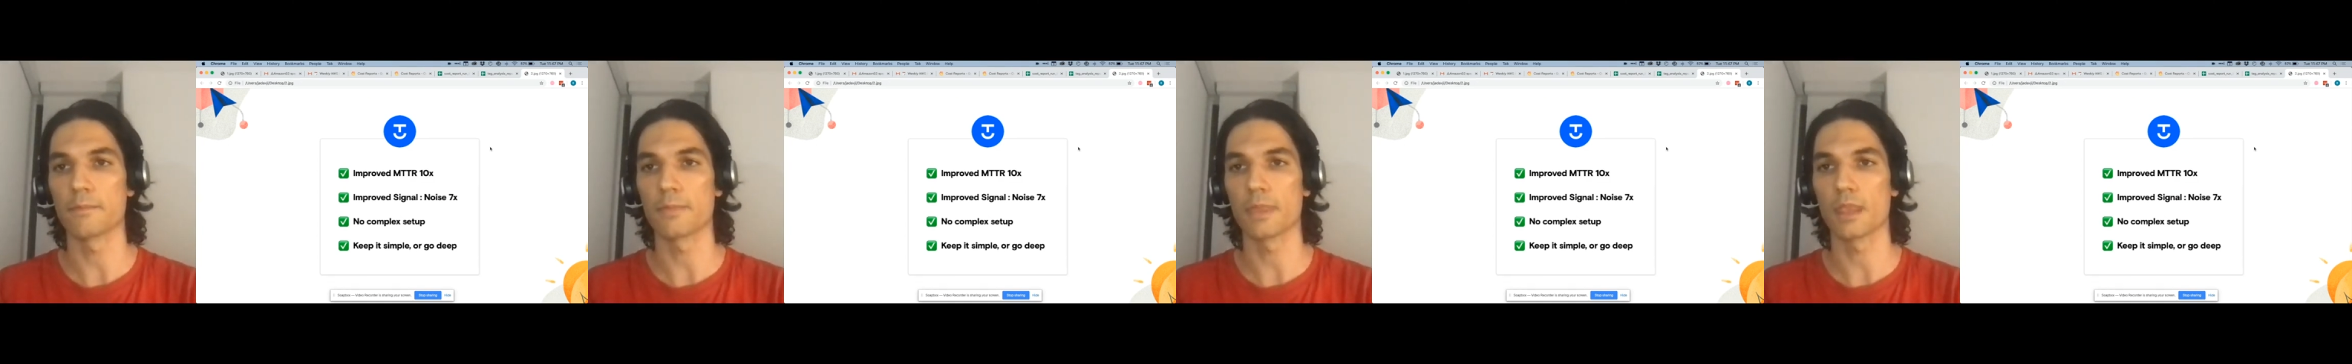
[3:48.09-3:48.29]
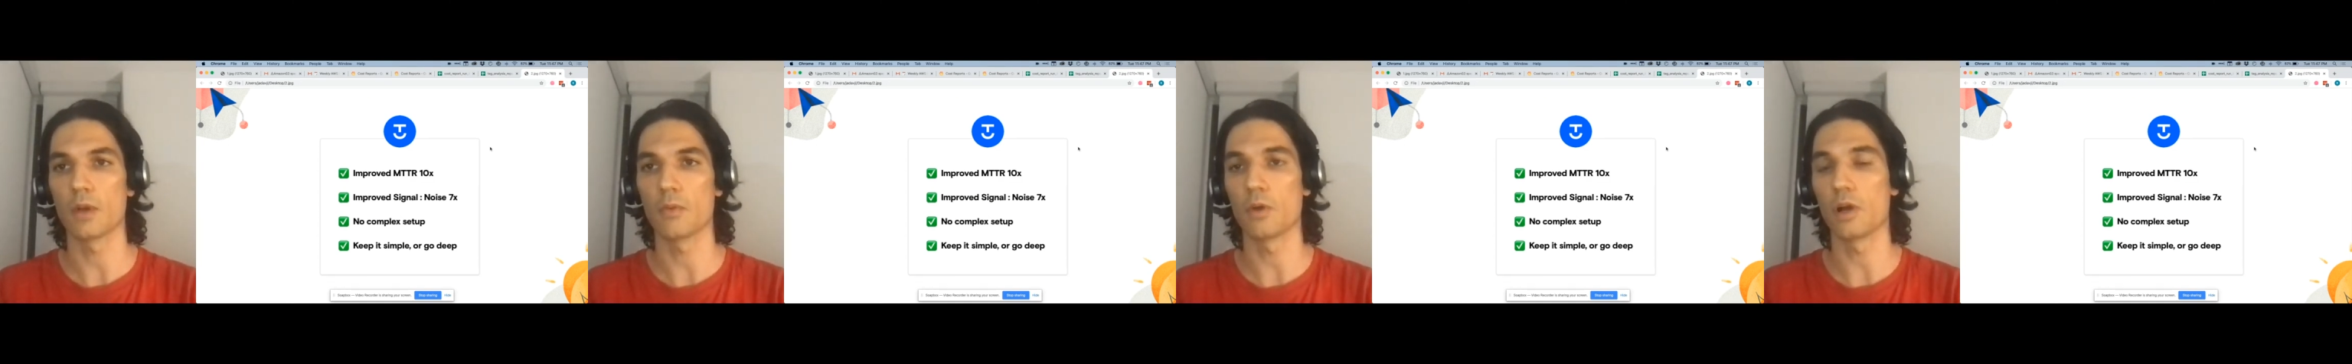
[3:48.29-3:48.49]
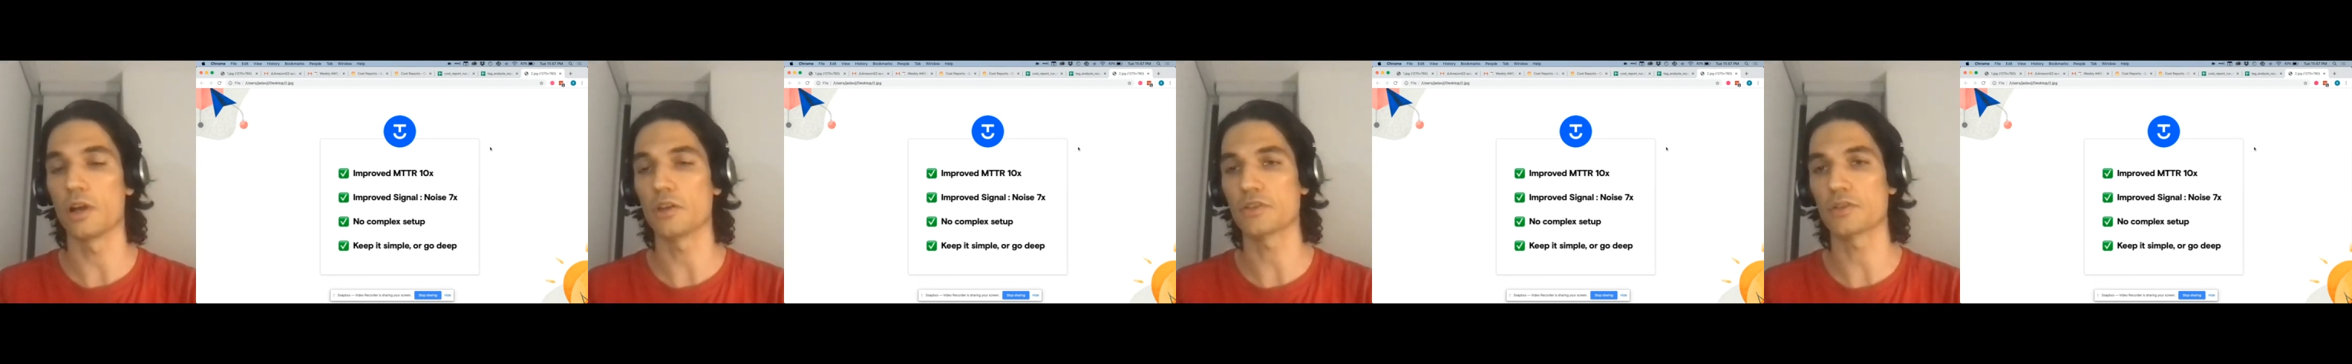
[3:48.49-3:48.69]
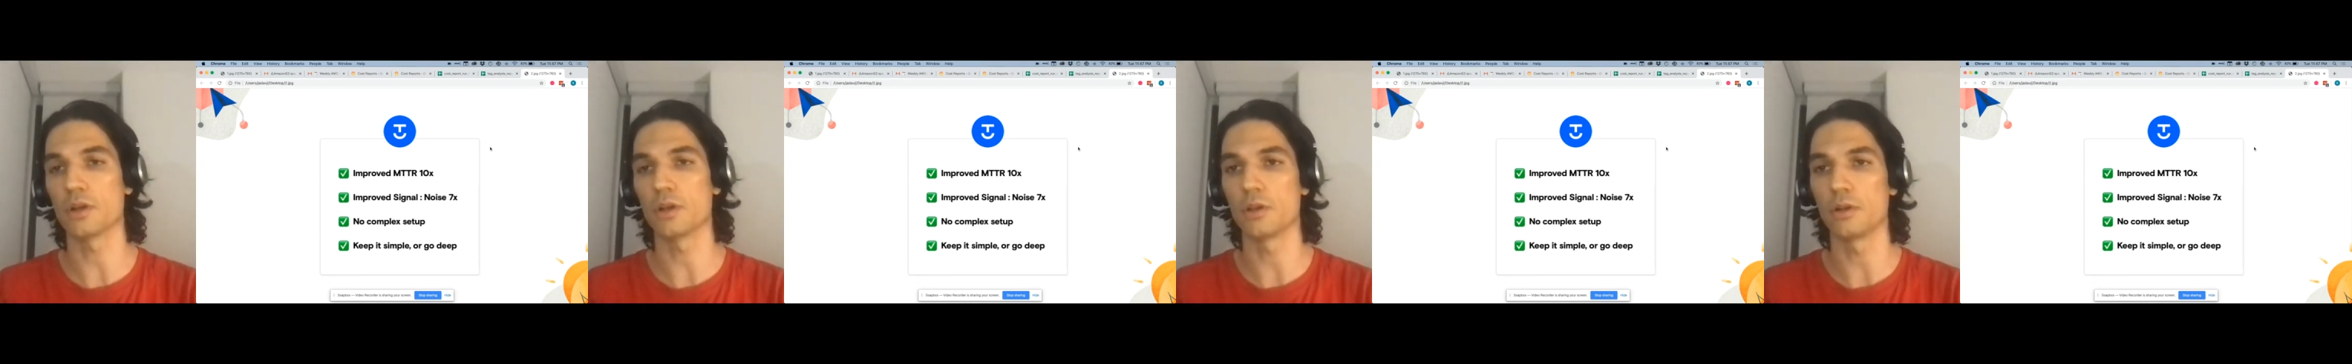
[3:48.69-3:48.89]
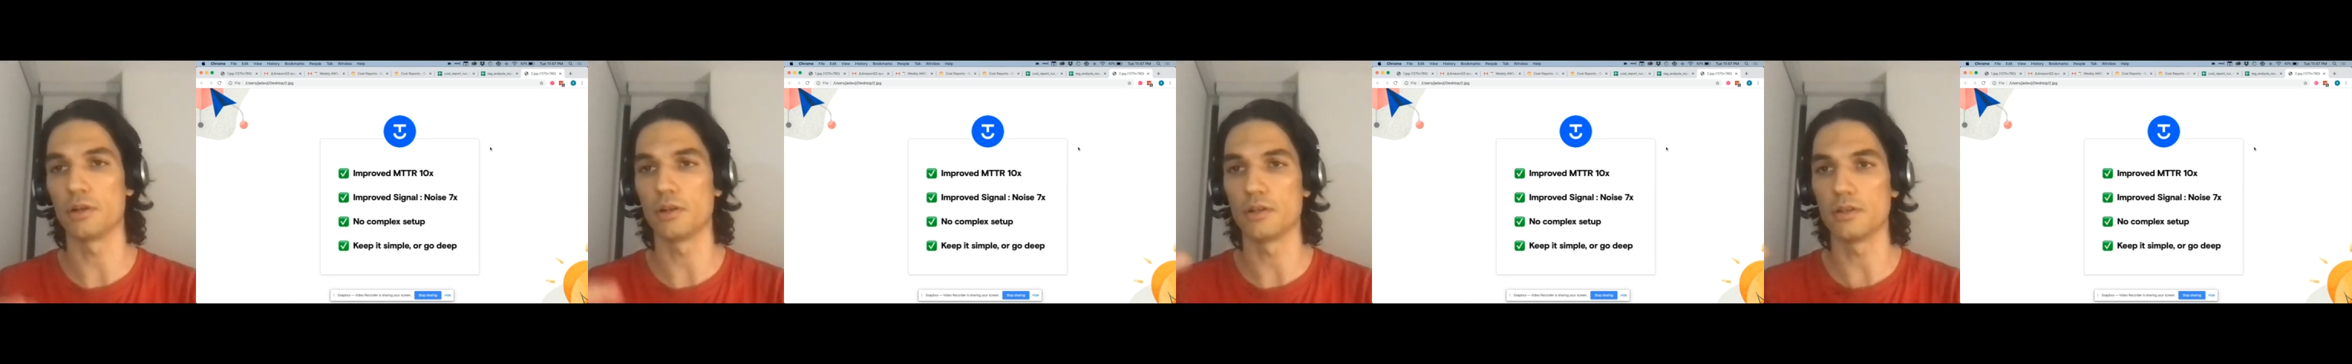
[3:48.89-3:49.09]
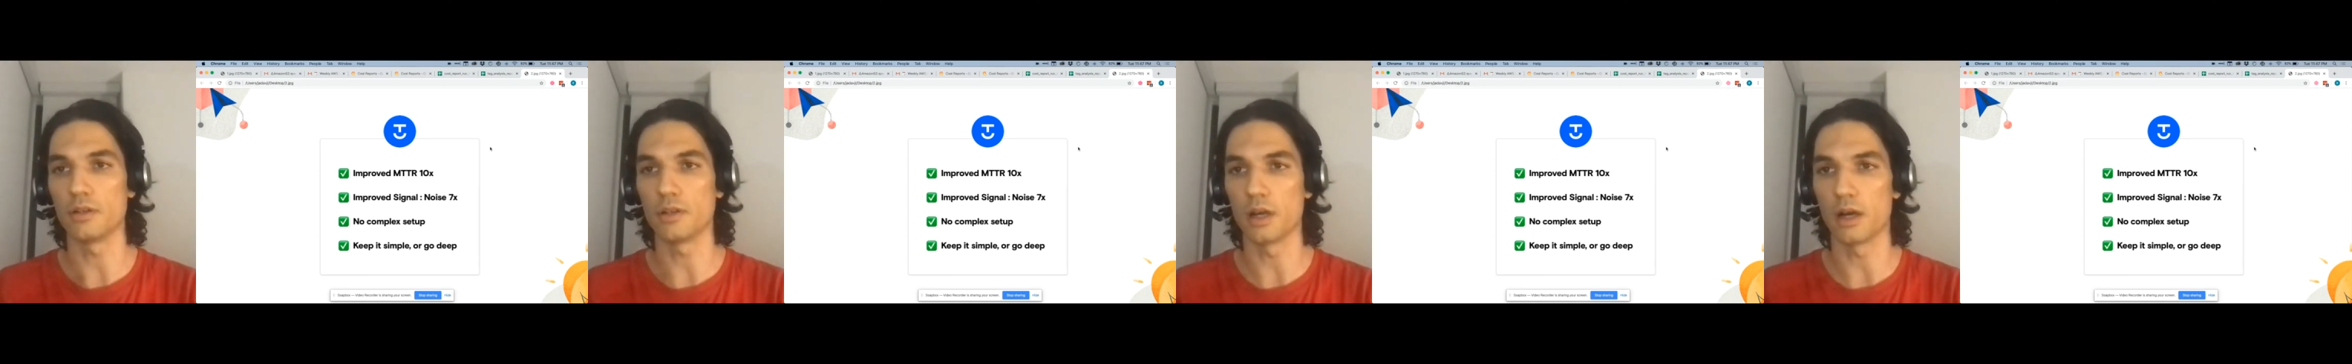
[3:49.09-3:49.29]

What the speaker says: We also alert,